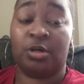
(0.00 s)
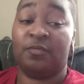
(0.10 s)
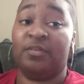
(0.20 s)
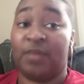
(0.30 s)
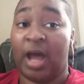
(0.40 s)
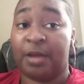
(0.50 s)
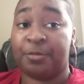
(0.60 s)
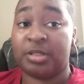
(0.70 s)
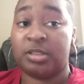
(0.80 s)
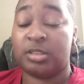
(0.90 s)
of the
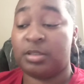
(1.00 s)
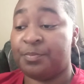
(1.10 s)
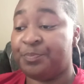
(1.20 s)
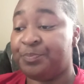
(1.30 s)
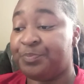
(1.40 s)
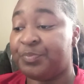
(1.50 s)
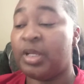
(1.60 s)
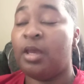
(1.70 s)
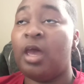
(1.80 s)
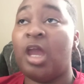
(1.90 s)
virus.
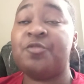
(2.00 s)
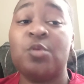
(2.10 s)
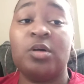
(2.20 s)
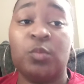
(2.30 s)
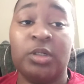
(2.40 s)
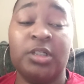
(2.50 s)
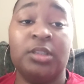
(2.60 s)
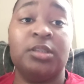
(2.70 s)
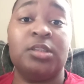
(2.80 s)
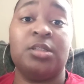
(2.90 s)
Everyone
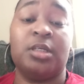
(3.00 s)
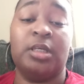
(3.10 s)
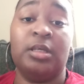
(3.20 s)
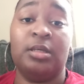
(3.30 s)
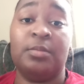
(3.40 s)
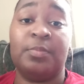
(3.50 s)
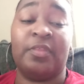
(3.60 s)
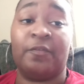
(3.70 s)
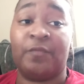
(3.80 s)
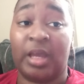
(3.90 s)
wanted to keep
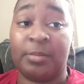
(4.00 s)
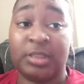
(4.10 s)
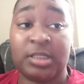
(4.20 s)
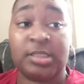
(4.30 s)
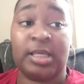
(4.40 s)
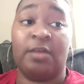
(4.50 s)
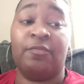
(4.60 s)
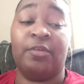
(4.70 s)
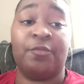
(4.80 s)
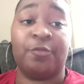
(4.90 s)
their families
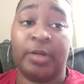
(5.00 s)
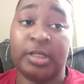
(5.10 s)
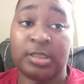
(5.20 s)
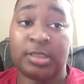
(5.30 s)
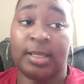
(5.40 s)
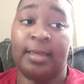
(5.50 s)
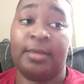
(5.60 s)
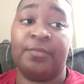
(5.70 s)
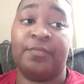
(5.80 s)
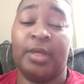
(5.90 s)
safe, their friends
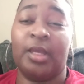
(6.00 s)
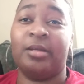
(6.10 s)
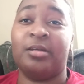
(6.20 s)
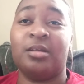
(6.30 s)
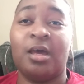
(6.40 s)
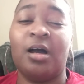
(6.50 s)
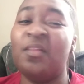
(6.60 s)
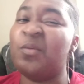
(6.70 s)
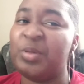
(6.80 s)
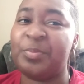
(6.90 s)
safe, and
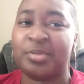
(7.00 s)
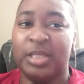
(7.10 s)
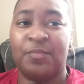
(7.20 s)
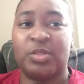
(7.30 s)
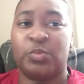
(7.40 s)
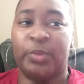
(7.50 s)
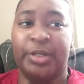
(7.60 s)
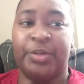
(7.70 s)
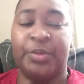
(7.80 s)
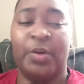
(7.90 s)
other people safe as
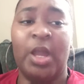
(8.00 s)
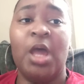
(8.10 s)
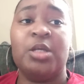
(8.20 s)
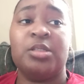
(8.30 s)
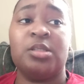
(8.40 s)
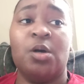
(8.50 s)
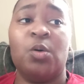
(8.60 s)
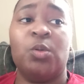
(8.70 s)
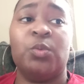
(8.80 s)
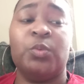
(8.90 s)
well.
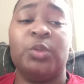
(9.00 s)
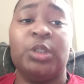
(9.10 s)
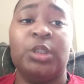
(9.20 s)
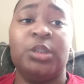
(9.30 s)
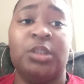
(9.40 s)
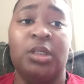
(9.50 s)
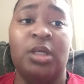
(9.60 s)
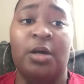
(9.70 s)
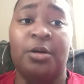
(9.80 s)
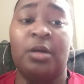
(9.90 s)
So the
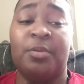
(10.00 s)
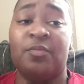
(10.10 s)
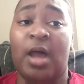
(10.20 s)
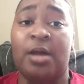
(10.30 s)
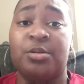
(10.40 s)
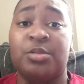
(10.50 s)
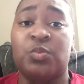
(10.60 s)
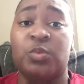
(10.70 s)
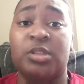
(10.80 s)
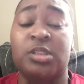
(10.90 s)
healthcare
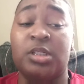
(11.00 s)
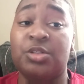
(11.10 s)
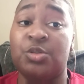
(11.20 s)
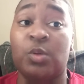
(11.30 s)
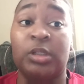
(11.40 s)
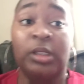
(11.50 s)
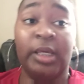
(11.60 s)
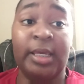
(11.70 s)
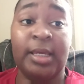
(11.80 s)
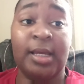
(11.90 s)
providers would send you a
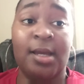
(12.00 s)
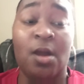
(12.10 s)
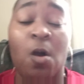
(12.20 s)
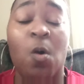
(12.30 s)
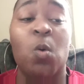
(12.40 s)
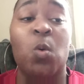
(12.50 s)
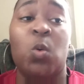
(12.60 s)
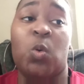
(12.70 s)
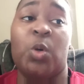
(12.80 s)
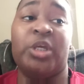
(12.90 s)
link
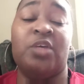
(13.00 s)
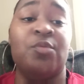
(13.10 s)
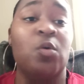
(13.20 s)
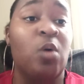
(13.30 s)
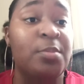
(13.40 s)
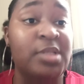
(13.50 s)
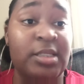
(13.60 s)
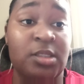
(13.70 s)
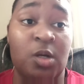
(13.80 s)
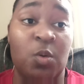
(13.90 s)
or give you a
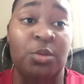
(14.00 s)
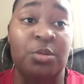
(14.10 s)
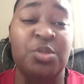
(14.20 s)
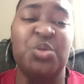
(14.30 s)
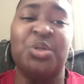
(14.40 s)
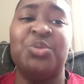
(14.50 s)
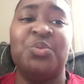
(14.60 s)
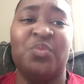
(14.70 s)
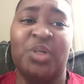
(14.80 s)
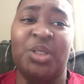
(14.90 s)
website to go on so you can do
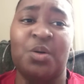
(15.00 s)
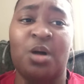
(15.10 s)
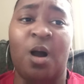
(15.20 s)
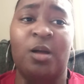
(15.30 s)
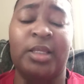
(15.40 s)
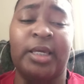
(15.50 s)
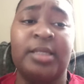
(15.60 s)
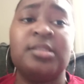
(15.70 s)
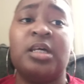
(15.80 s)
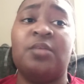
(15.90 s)
video calling
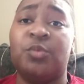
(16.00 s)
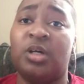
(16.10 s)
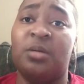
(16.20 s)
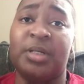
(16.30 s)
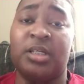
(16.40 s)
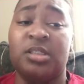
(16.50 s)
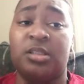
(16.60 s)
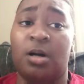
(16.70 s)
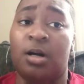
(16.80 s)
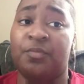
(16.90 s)
instead of you coming into
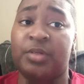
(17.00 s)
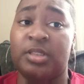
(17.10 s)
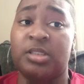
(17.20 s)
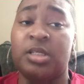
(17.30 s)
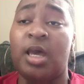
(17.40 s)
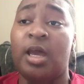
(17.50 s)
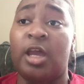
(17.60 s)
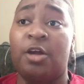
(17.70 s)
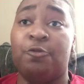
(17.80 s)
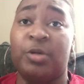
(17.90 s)
the office
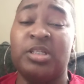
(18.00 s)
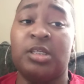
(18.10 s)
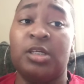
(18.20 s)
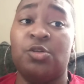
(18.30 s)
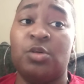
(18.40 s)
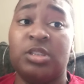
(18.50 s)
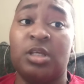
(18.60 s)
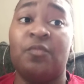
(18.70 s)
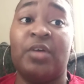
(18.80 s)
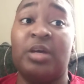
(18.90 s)
and risking
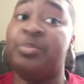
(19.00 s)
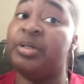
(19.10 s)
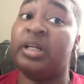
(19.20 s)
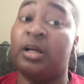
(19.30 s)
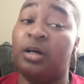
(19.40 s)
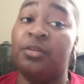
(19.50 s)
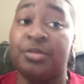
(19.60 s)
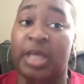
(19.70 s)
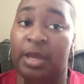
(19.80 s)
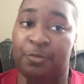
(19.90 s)
yourself and putting
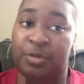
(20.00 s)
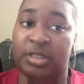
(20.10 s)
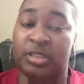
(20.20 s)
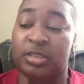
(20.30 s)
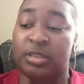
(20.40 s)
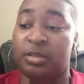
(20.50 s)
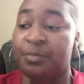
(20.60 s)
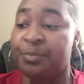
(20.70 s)
others at risk.